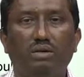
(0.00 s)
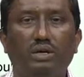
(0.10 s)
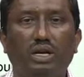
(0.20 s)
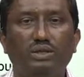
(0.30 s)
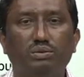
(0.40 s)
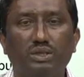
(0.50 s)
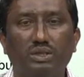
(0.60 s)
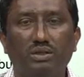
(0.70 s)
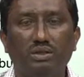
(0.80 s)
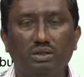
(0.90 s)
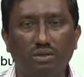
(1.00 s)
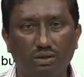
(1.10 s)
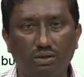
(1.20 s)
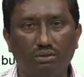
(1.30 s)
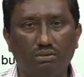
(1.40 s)
transmission
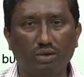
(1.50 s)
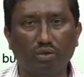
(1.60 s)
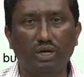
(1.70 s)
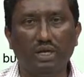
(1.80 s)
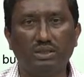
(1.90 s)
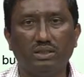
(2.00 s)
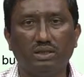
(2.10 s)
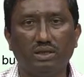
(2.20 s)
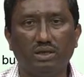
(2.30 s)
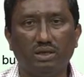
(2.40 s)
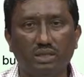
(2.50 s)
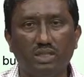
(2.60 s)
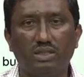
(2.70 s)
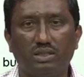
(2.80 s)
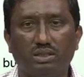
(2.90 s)
normally
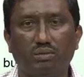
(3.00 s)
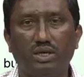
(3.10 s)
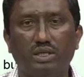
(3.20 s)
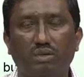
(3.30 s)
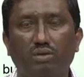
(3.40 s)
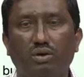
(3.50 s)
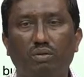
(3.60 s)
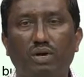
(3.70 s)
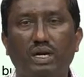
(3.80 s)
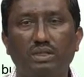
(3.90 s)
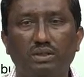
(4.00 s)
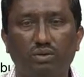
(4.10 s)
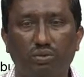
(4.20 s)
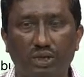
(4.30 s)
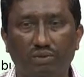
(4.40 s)
consists of major power plants,
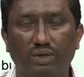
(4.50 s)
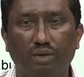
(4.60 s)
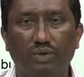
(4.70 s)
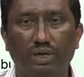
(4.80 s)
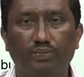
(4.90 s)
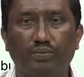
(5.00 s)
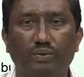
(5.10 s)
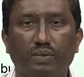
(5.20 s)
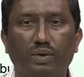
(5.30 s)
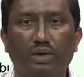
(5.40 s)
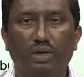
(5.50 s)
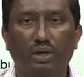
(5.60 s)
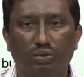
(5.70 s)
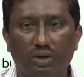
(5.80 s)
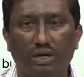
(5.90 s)
could be of thermal,
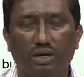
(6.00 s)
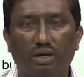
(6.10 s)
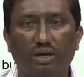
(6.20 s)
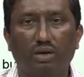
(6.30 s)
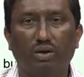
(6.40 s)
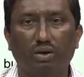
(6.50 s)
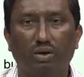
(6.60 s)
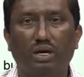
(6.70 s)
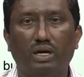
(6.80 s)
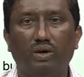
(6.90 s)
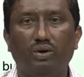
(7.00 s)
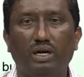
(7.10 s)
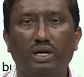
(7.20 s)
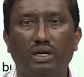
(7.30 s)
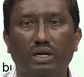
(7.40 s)
nuclear or
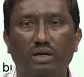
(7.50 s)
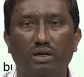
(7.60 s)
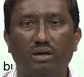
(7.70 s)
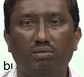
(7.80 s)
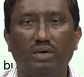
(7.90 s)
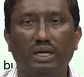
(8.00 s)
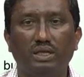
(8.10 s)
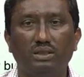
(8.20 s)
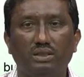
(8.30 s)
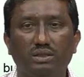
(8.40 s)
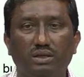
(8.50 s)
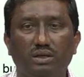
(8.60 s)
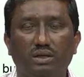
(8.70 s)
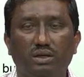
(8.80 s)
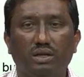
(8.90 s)
hydroelectric plants,
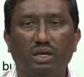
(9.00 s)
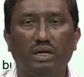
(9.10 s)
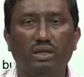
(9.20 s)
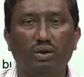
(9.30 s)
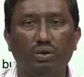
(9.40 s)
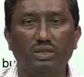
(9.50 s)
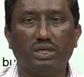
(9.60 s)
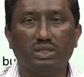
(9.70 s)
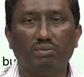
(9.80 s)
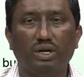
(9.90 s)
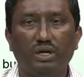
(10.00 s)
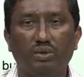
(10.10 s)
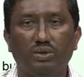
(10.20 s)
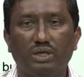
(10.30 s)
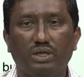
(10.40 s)
and the loads are supplied
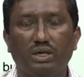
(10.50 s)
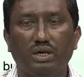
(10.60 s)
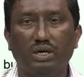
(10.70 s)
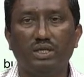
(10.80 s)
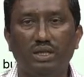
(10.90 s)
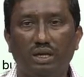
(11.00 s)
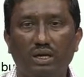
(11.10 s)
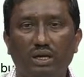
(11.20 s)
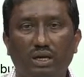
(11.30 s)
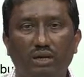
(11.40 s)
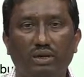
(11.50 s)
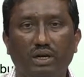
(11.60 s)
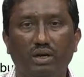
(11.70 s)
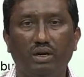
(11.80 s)
to the regional level,